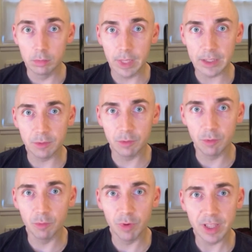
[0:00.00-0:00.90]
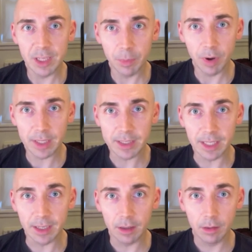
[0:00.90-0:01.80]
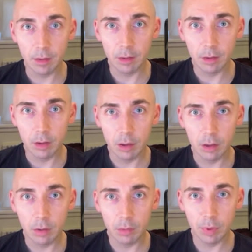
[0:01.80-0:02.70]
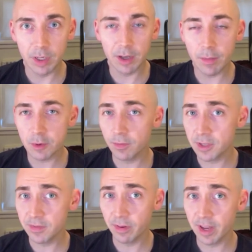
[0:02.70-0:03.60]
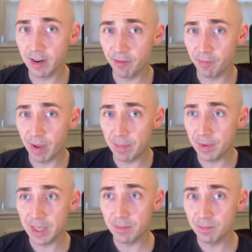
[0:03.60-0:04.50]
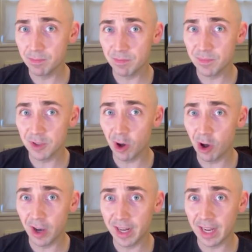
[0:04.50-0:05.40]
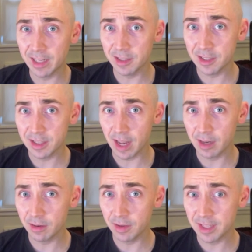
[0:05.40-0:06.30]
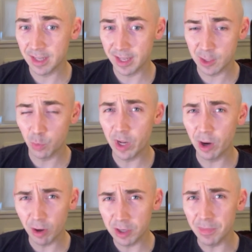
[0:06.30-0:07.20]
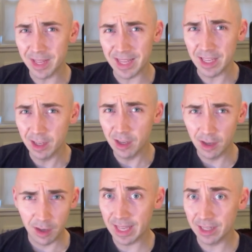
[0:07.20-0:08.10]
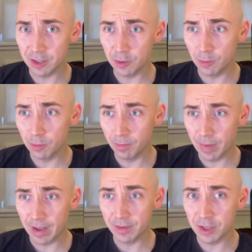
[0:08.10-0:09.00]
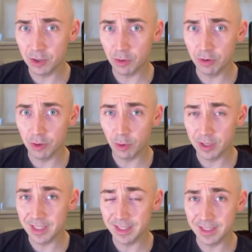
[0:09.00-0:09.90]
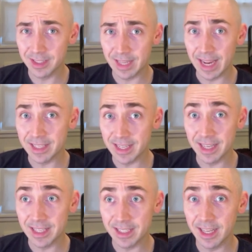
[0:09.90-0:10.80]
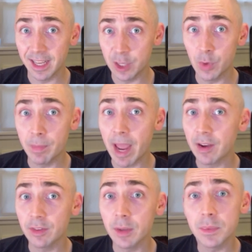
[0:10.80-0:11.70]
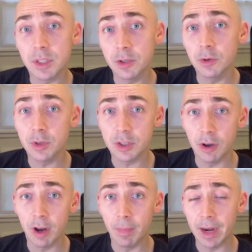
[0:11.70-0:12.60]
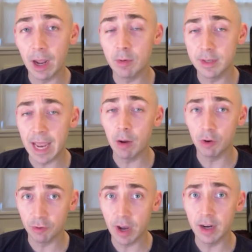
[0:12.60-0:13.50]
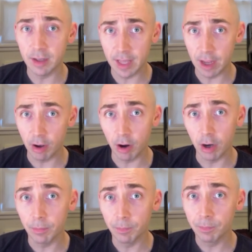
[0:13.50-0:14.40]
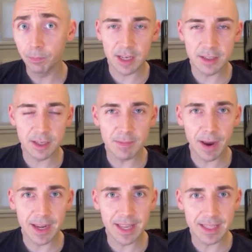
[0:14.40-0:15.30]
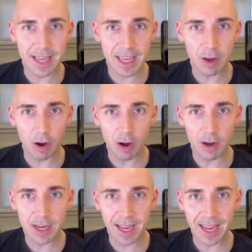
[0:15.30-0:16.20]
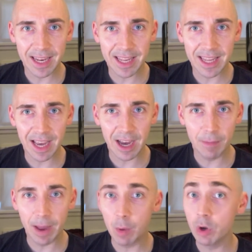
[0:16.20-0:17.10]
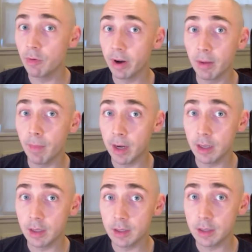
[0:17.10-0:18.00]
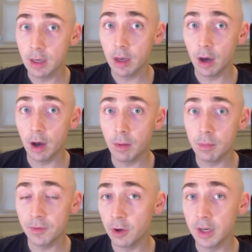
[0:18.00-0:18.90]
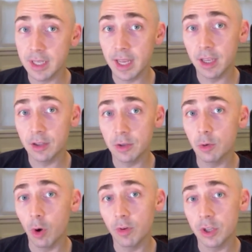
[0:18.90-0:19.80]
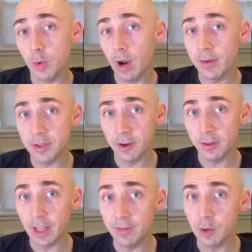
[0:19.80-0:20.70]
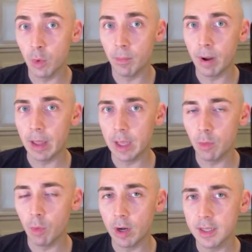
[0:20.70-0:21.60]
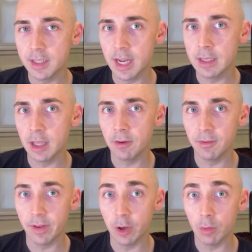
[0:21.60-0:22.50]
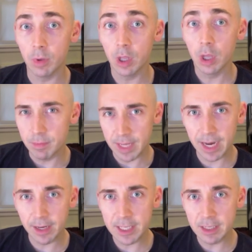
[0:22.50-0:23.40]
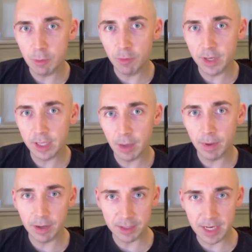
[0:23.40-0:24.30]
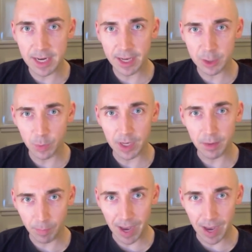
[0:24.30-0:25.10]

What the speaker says: That's really depressing. But it comes off this very kind of peppy song. It just kind of, it's weird to me that you have these children who are just dancing and singing, doing backflips to a song about how downtrodden they are. That's just my take on Annie. I wouldn't recommend it. If you're going to take over 2 hours of your life, you probably want to see another film. Take it easy, movie club, and I'll see you next week.